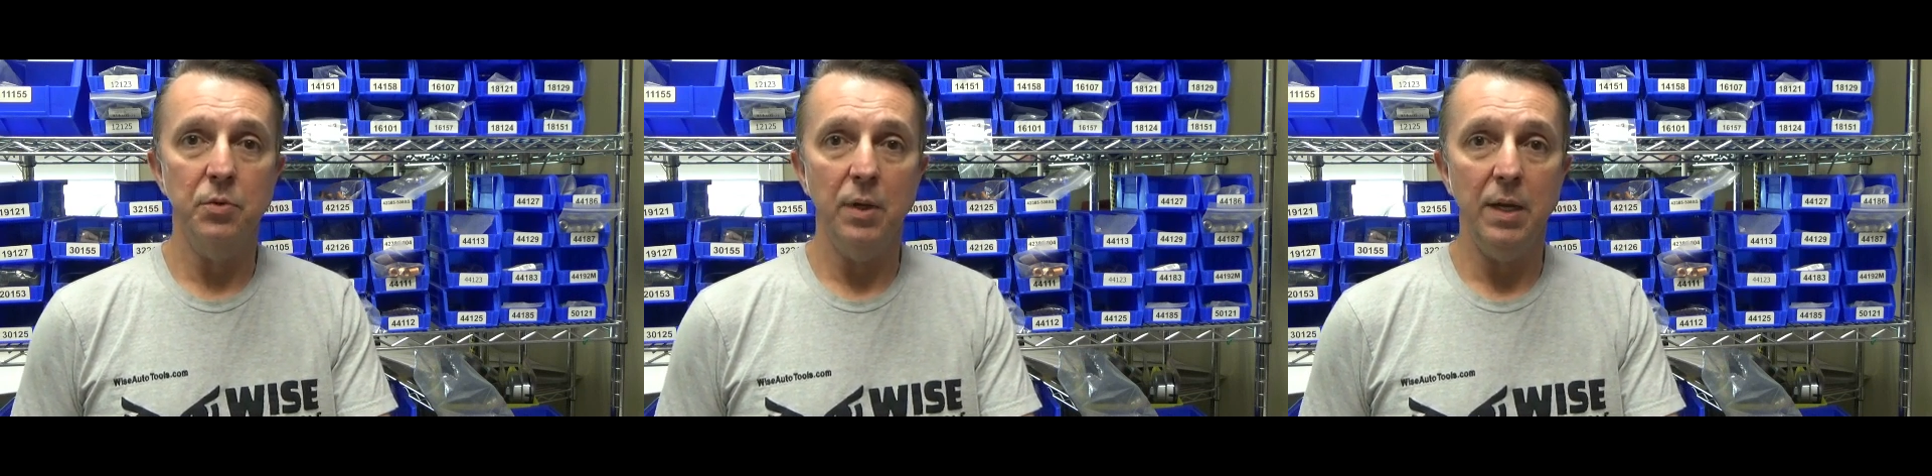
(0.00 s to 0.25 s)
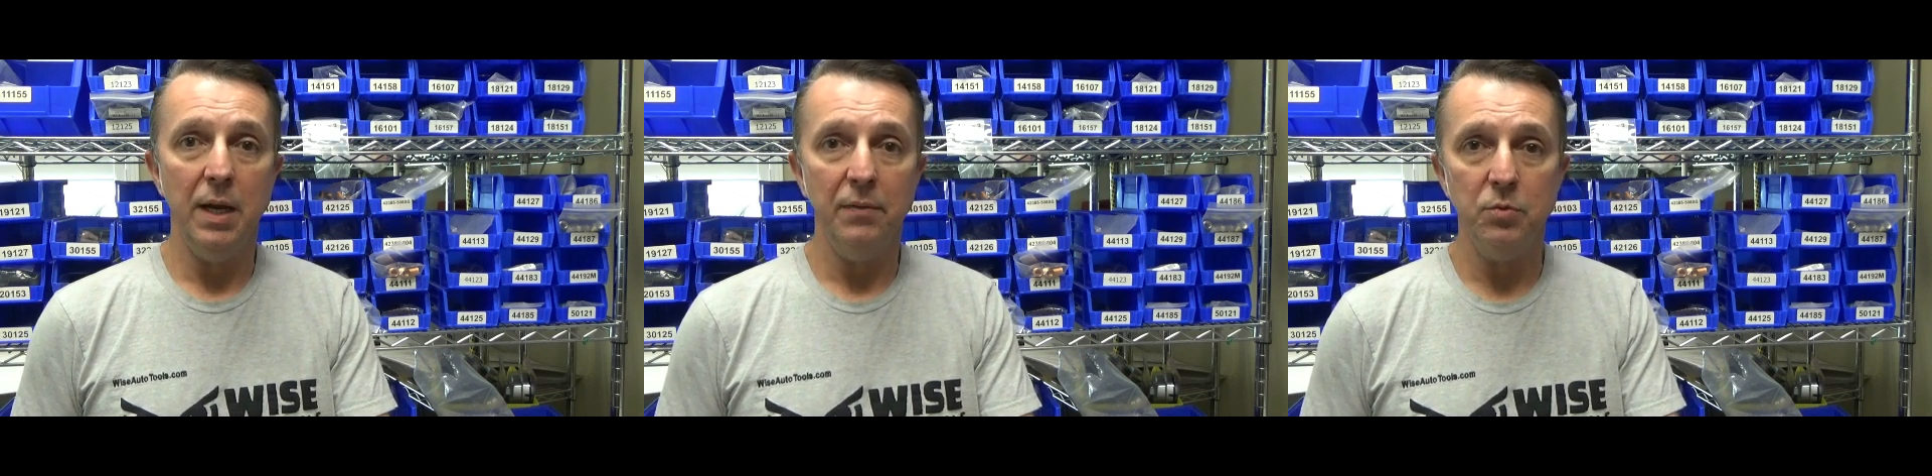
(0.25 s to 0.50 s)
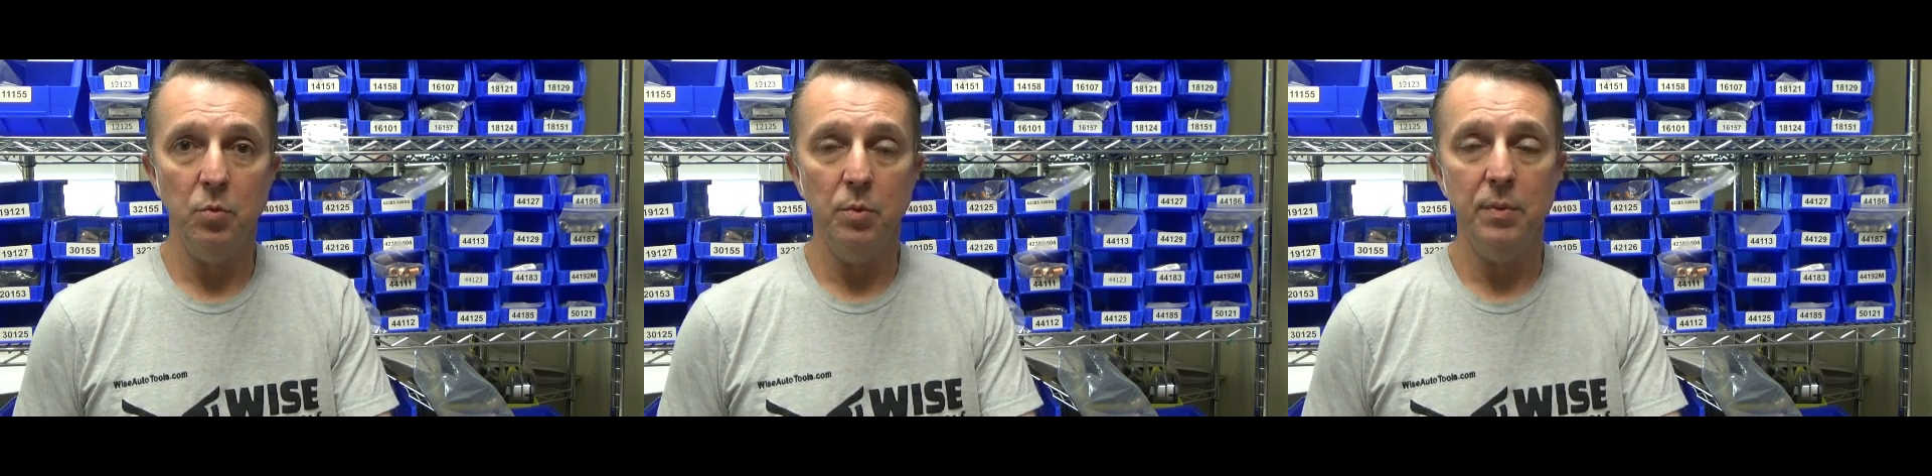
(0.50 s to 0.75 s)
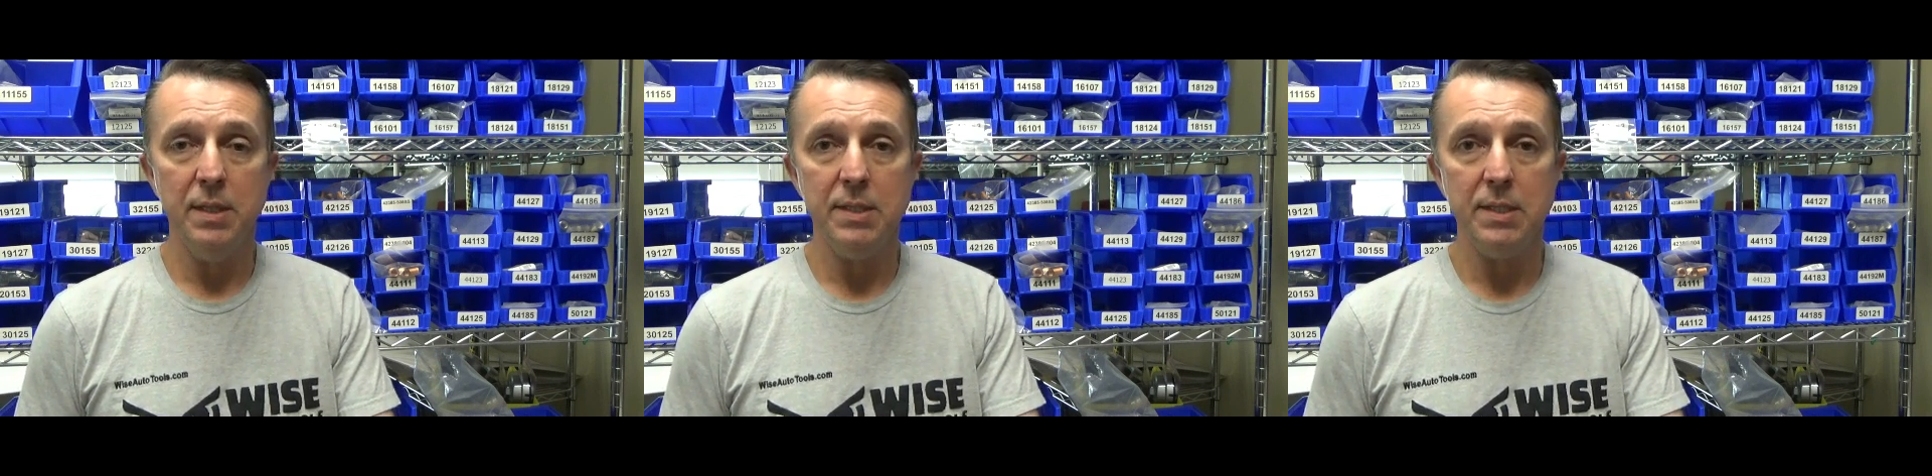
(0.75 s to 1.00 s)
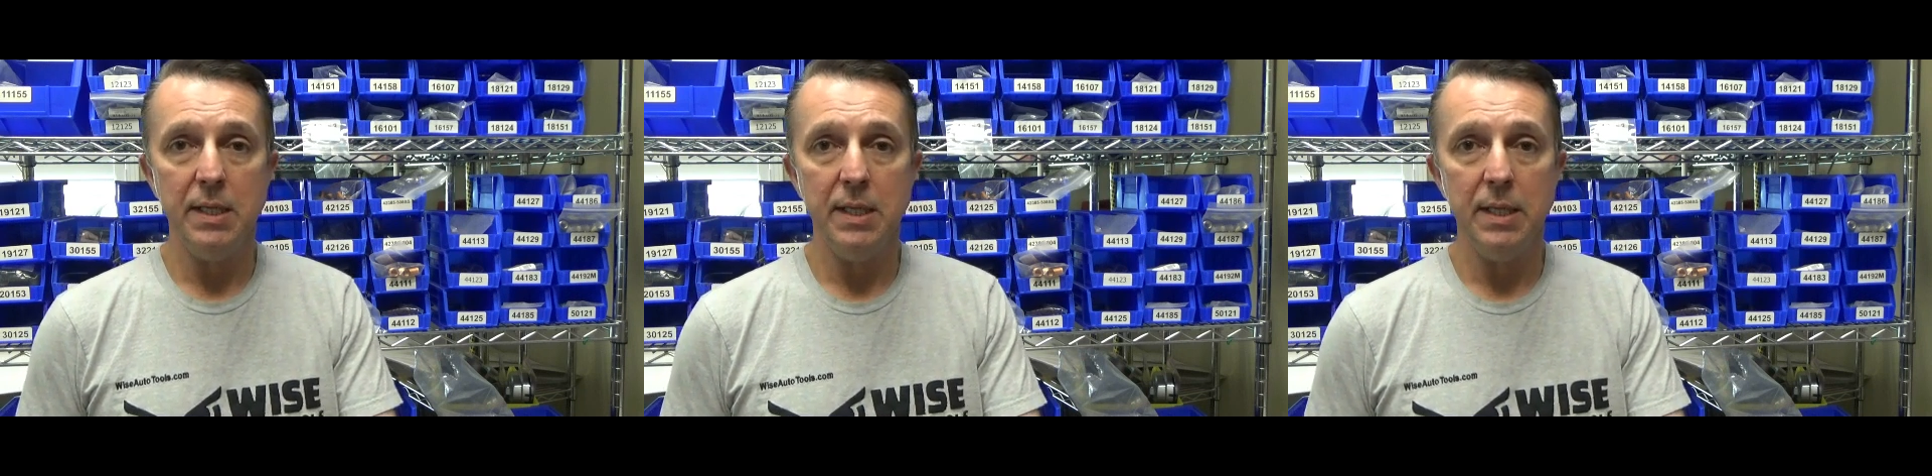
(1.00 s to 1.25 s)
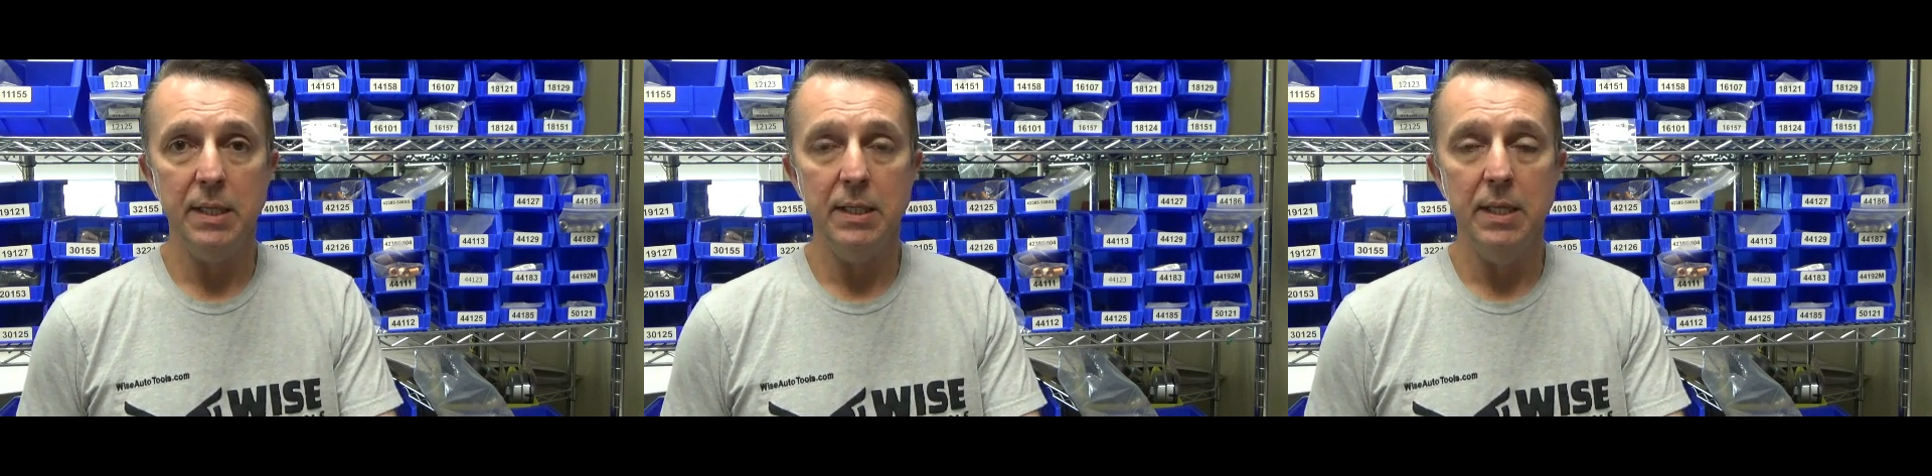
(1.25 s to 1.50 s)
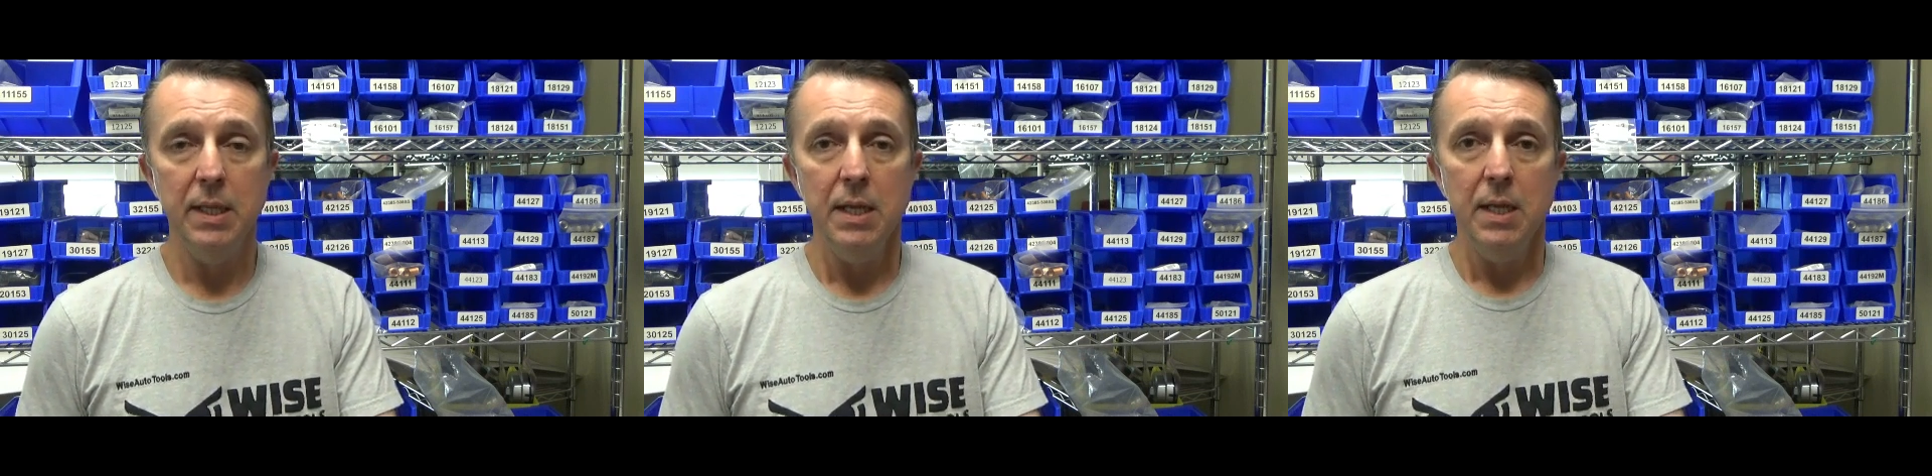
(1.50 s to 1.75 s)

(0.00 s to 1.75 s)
Do I have to replace the head?